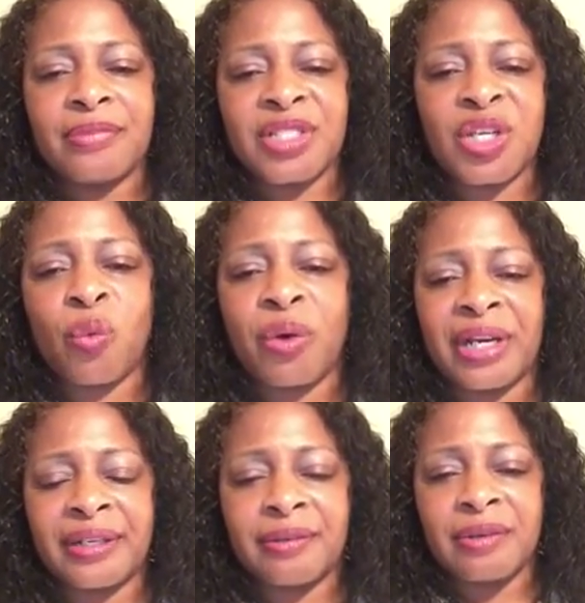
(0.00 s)

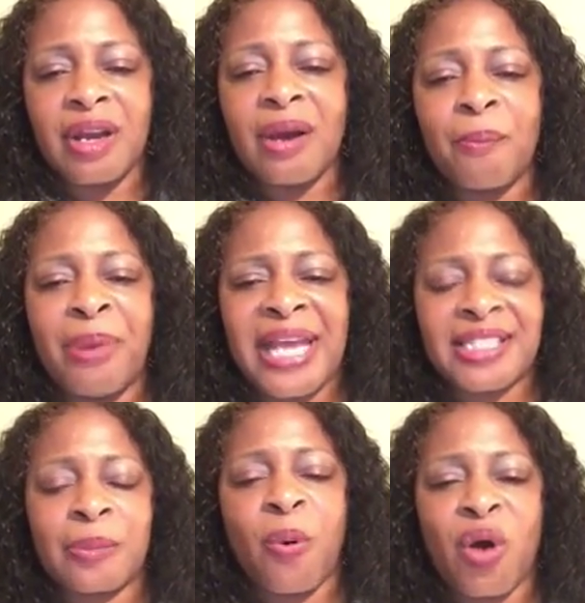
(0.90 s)
someone
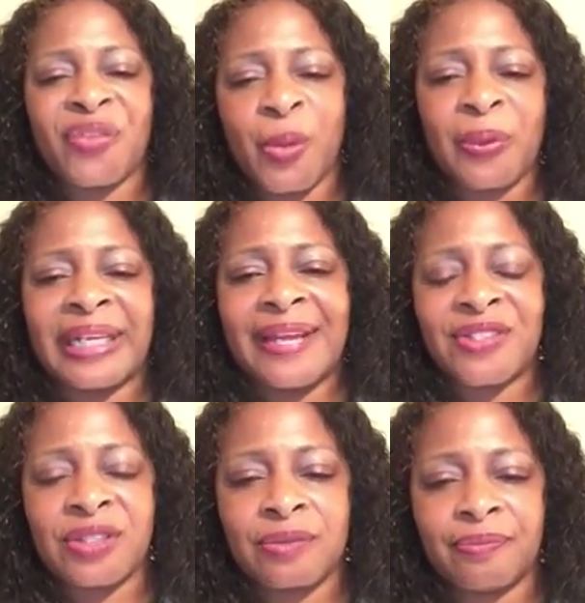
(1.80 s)
based upon their
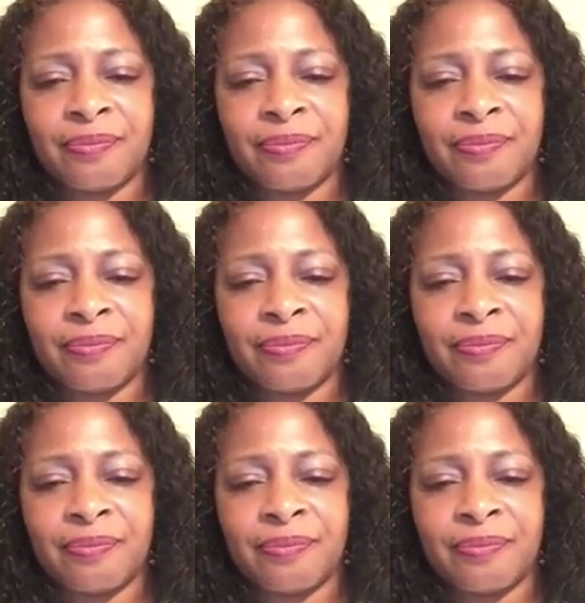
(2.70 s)
beliefs,